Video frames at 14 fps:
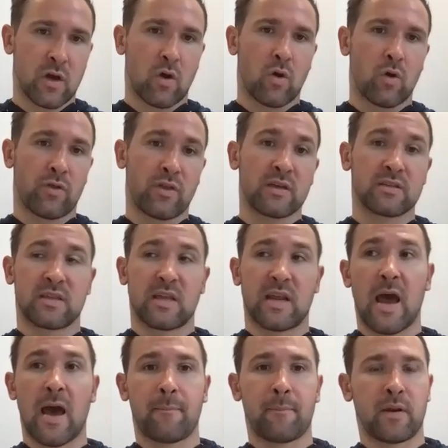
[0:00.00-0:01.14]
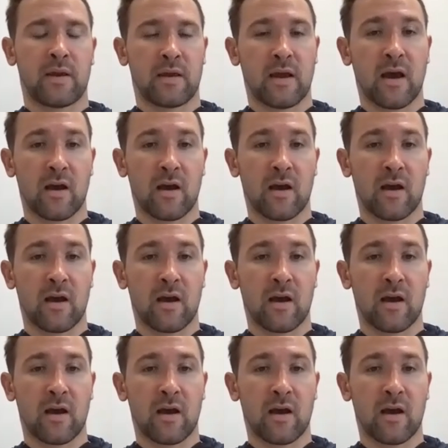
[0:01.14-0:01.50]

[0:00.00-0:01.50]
or things that are happening